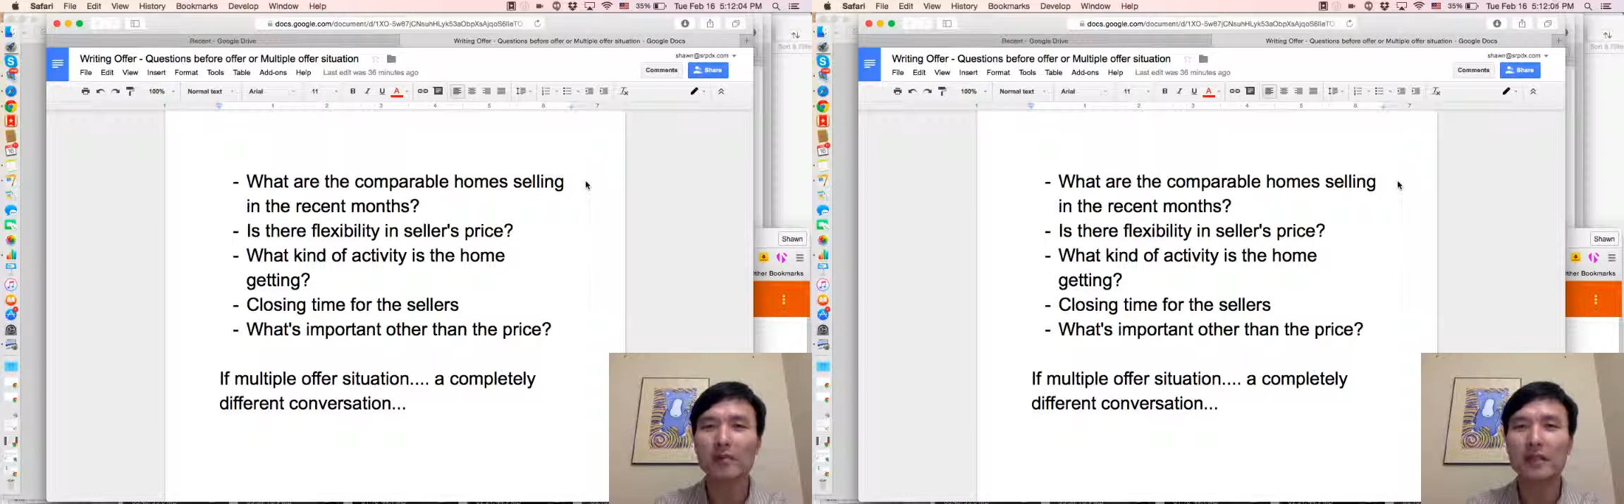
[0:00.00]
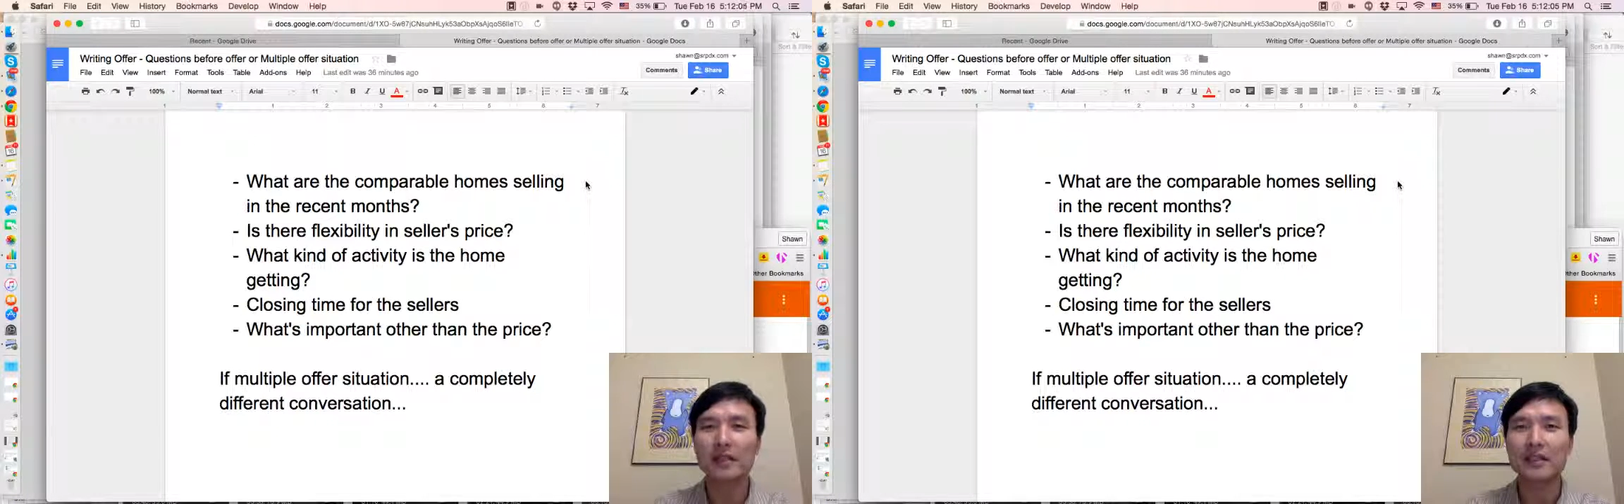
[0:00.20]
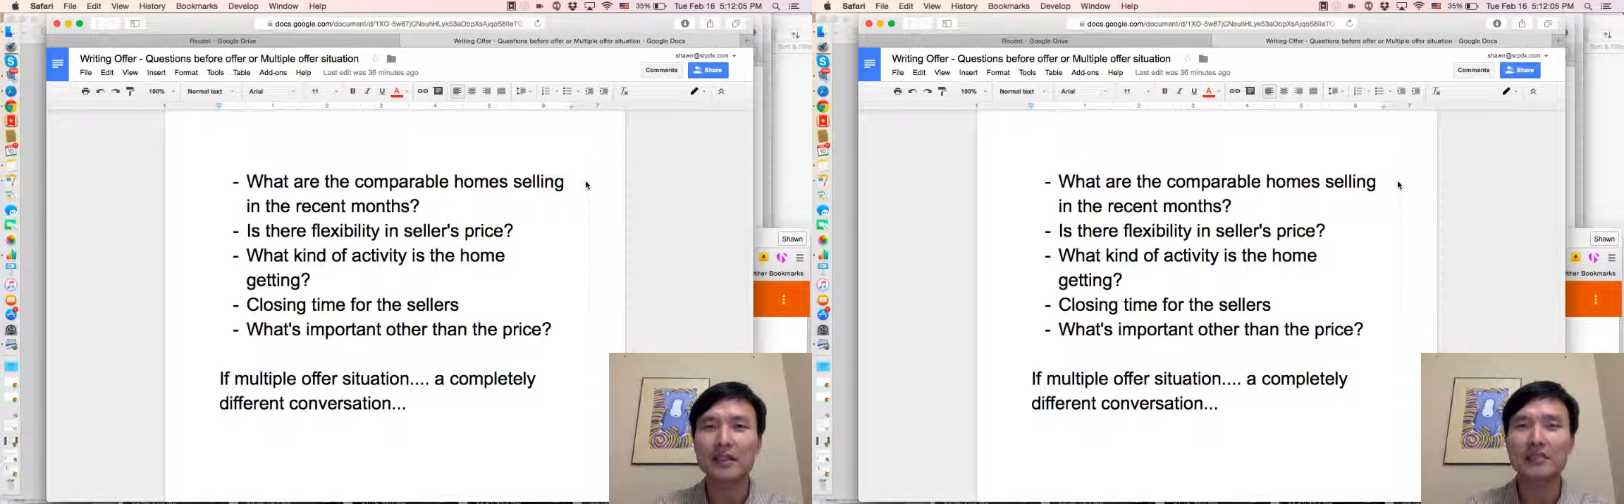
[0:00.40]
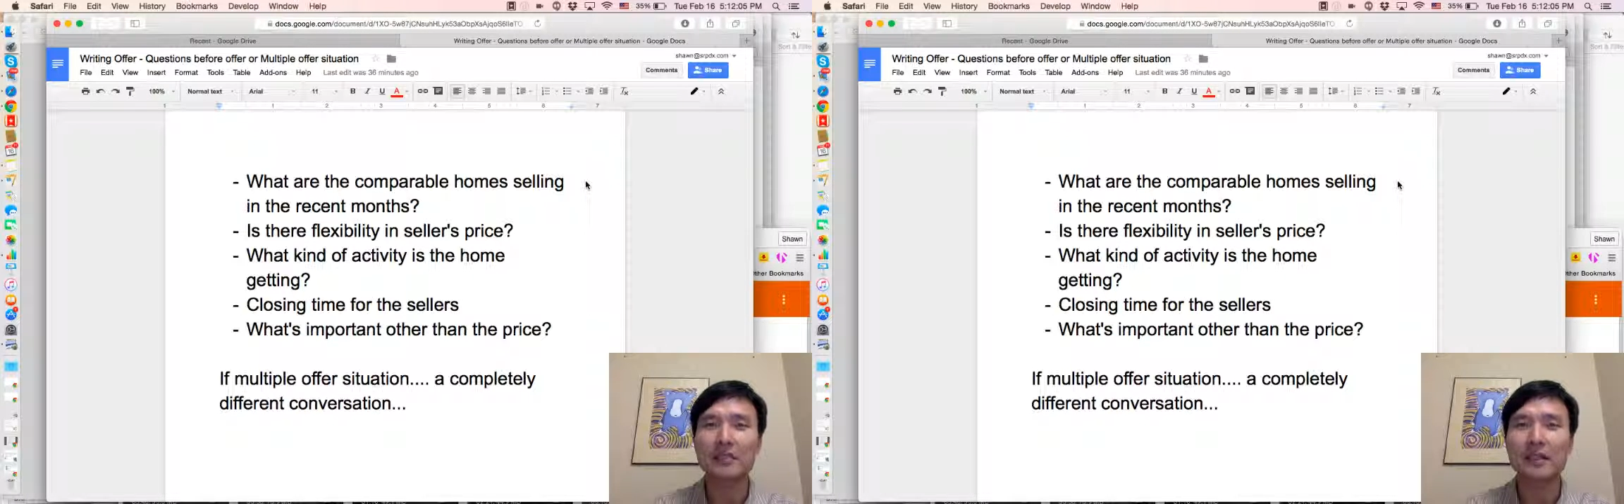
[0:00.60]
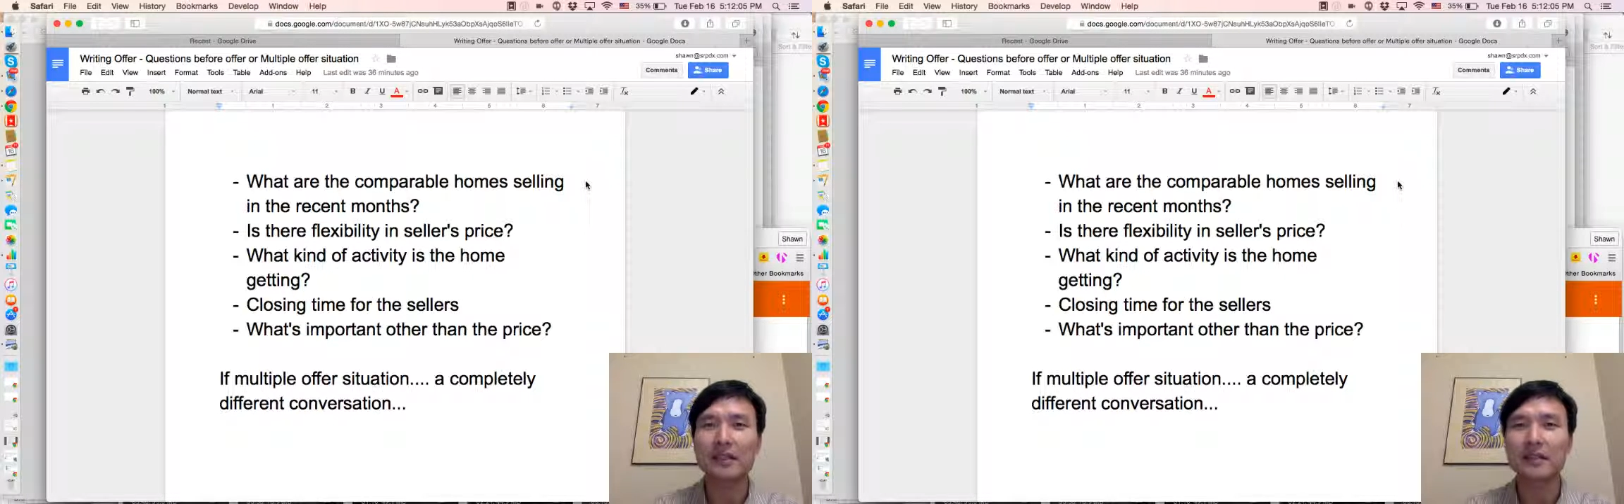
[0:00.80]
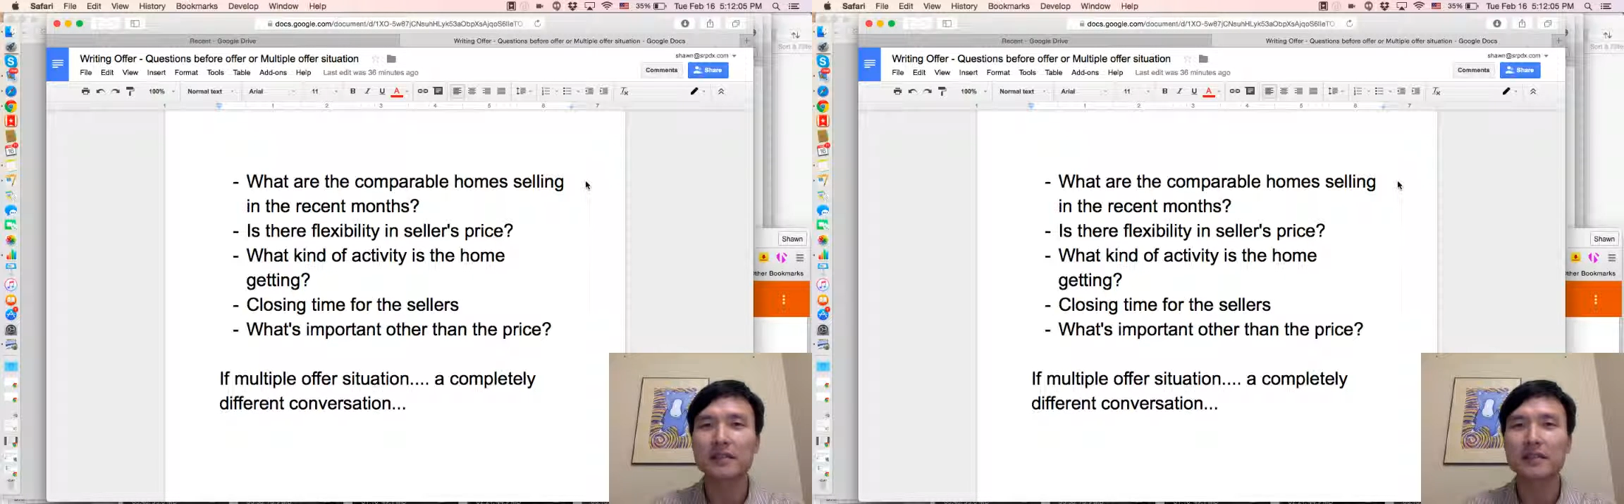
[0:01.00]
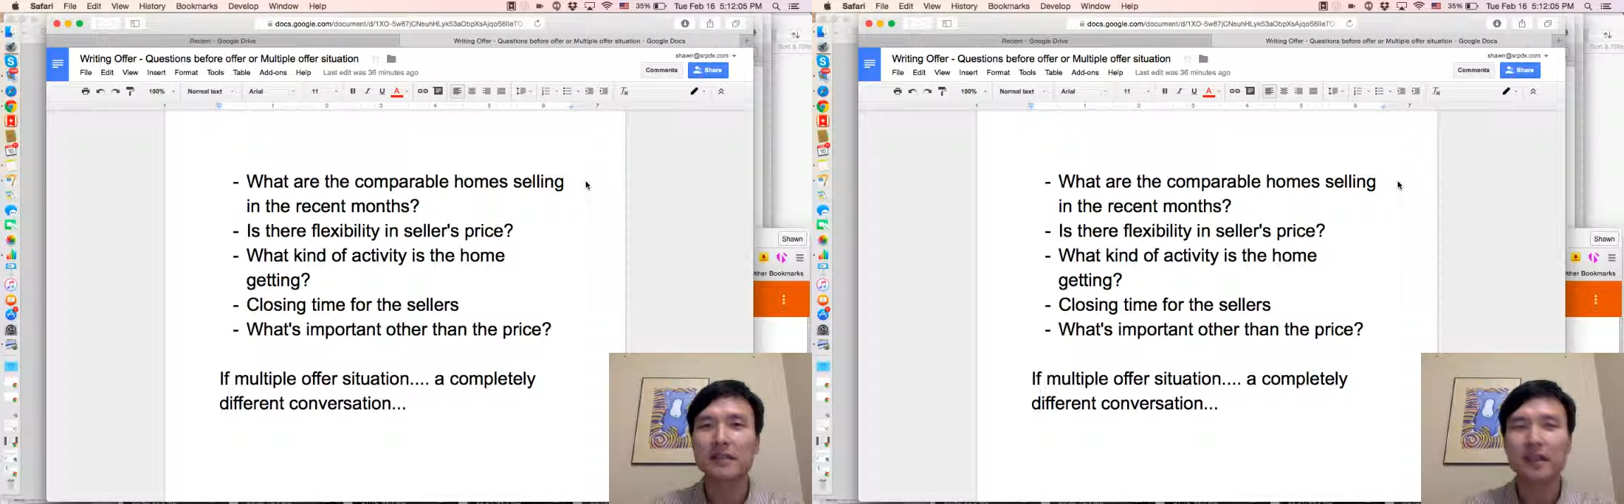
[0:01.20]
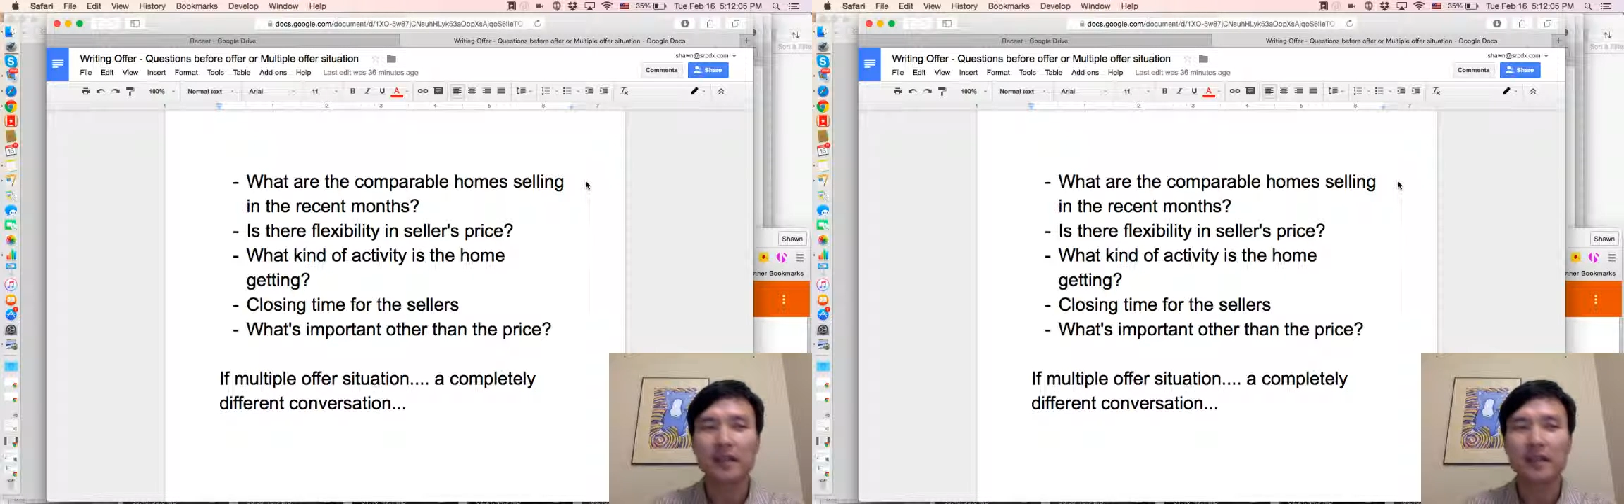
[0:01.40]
about these because